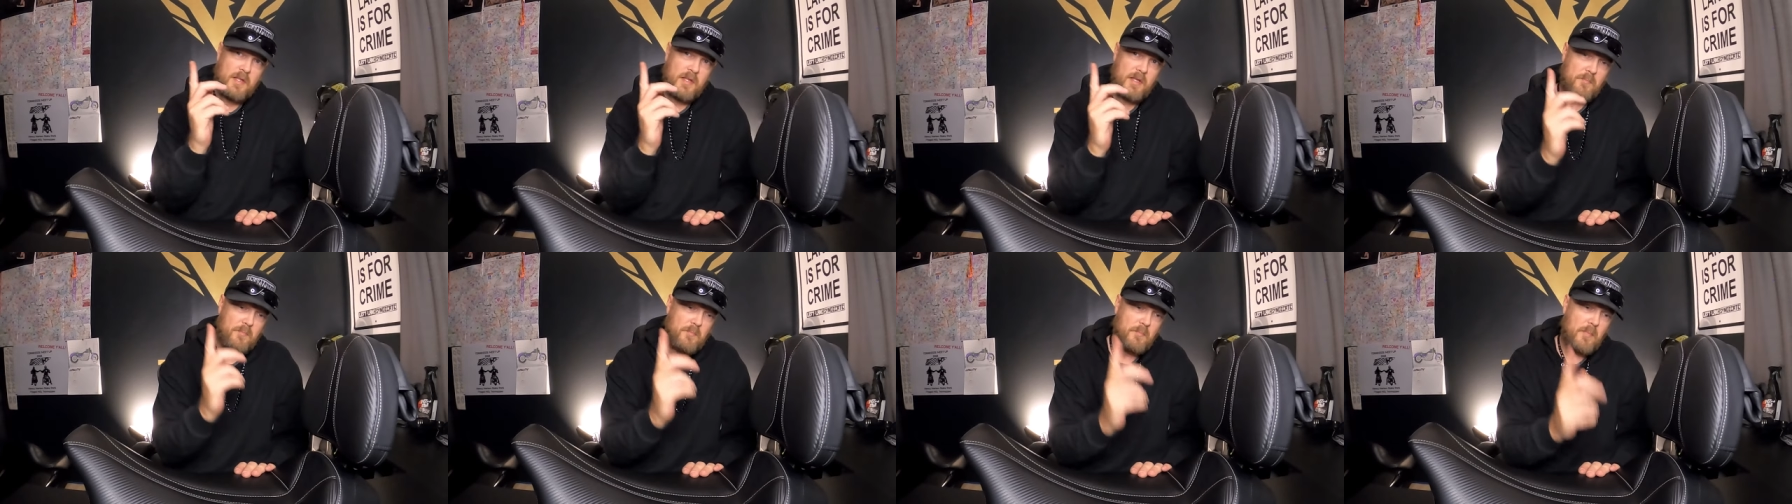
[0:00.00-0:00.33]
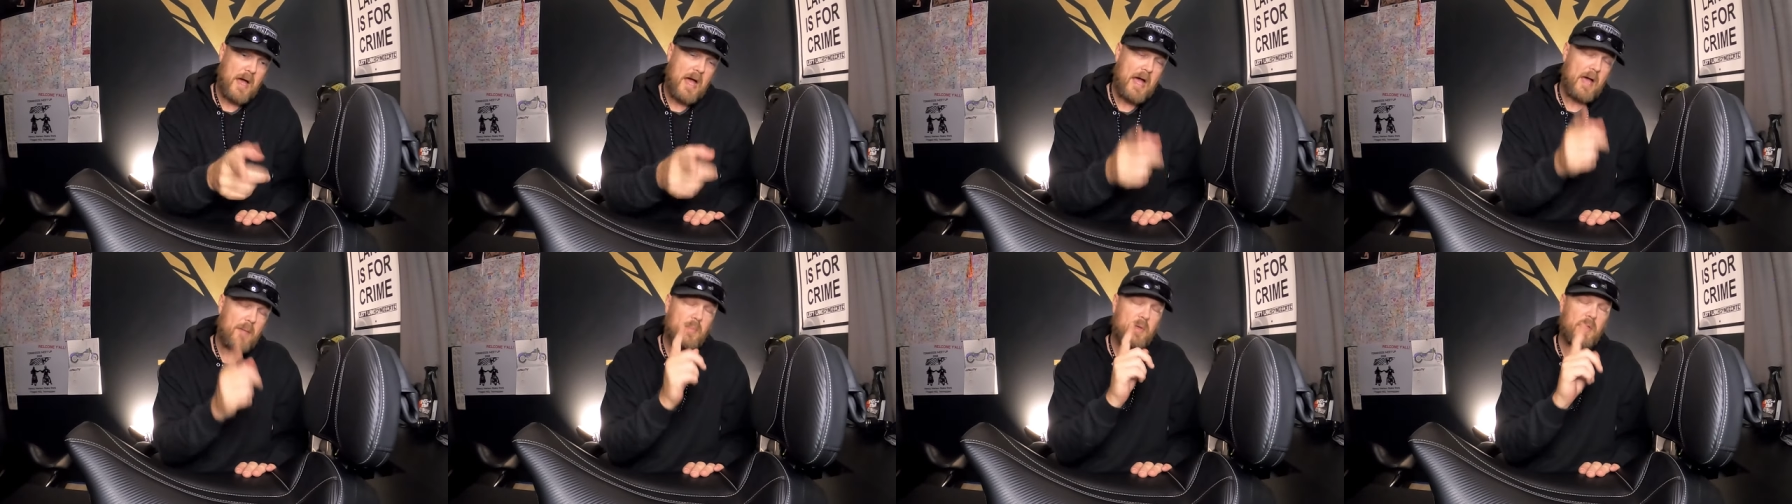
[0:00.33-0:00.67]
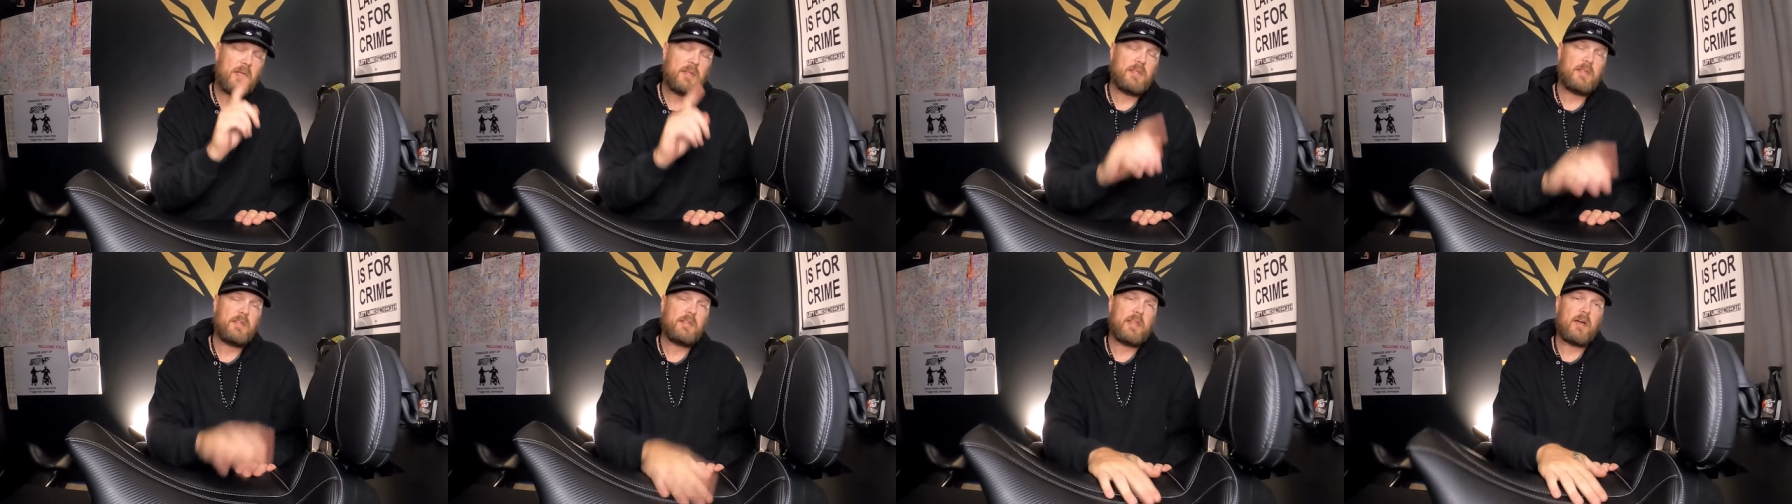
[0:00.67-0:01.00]
in my
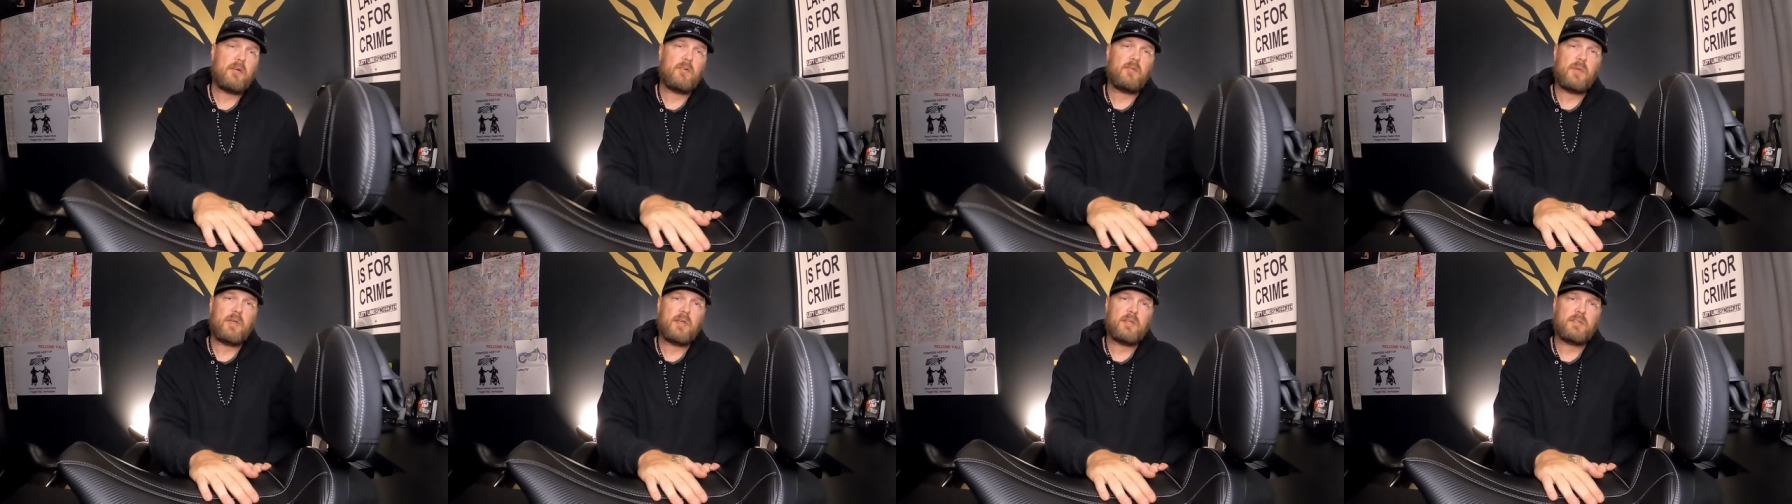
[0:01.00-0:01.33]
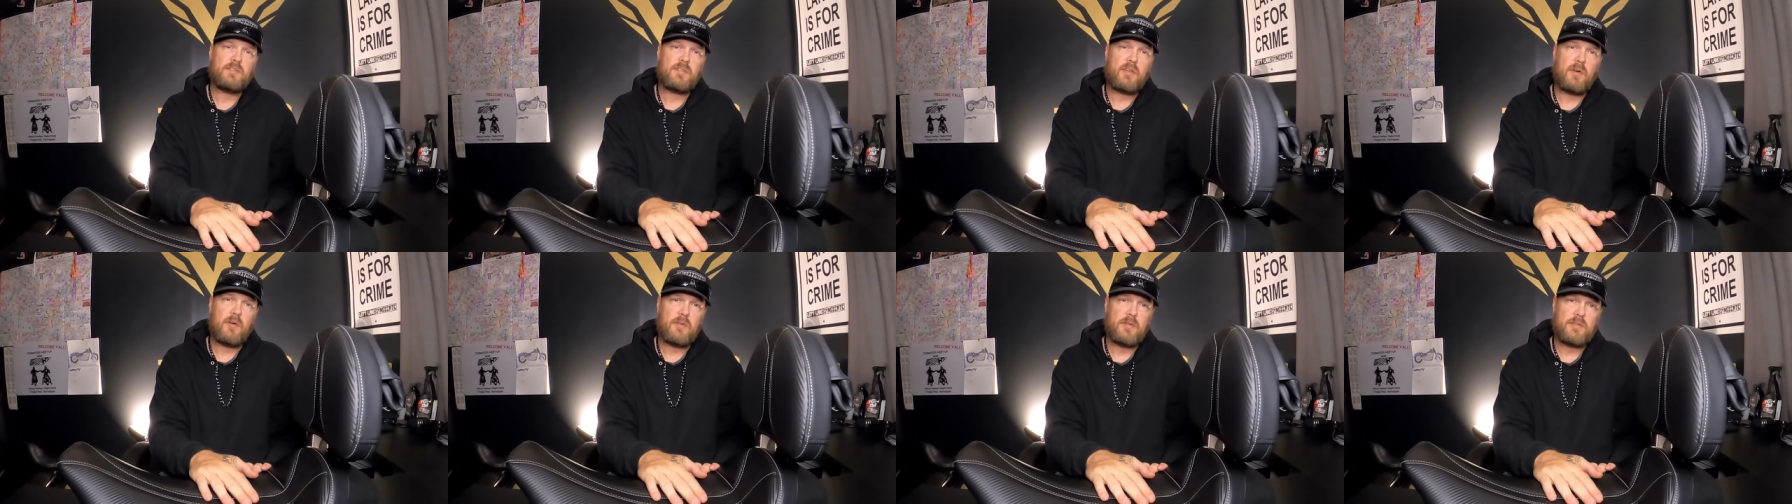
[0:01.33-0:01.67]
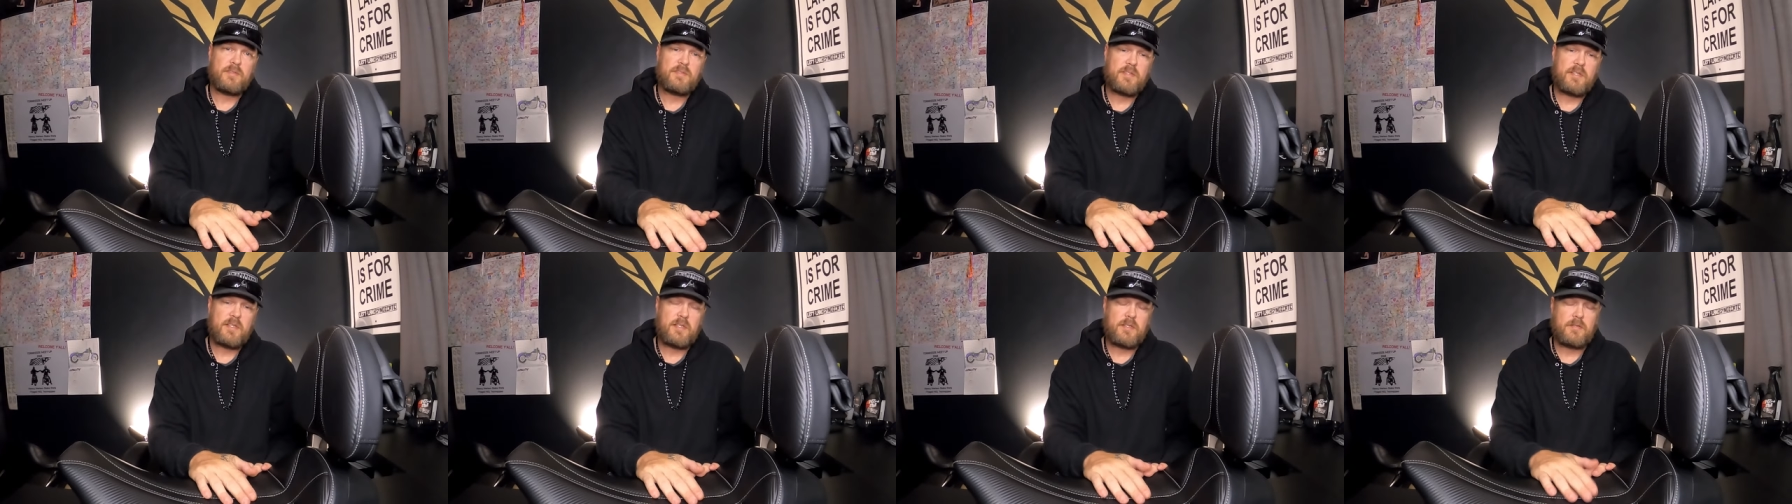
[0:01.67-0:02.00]
opinion, that would be a
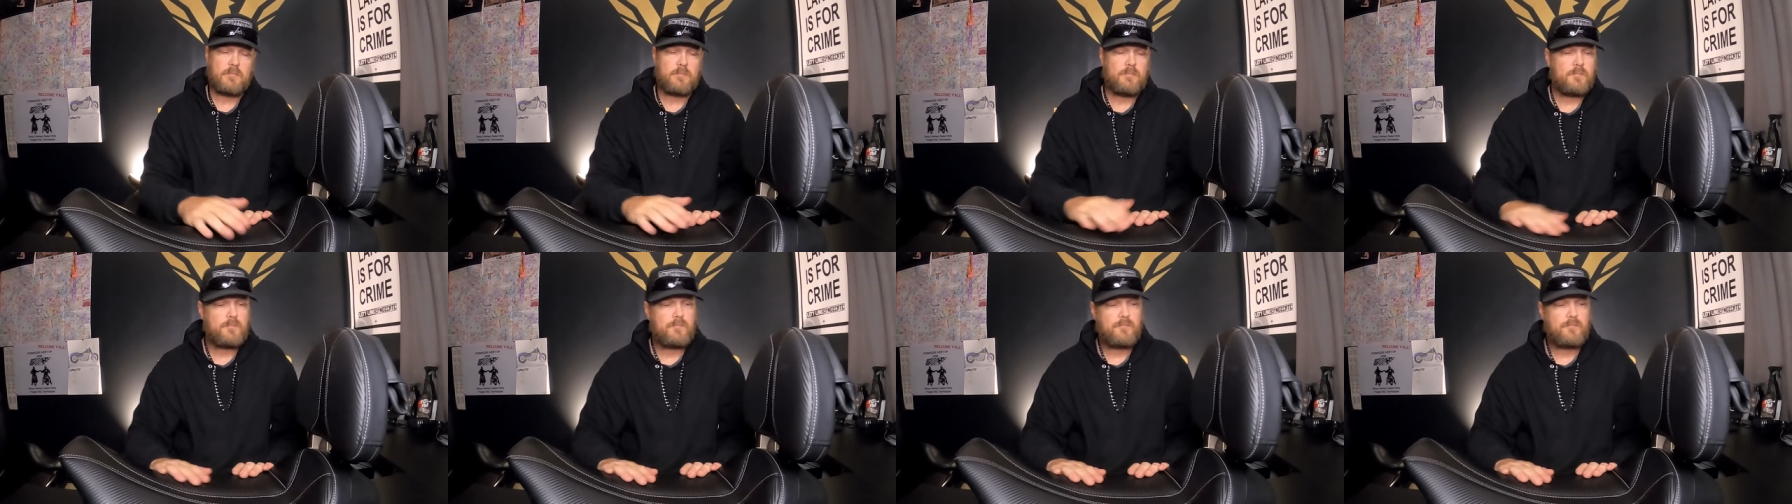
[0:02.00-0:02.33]
stolen seat.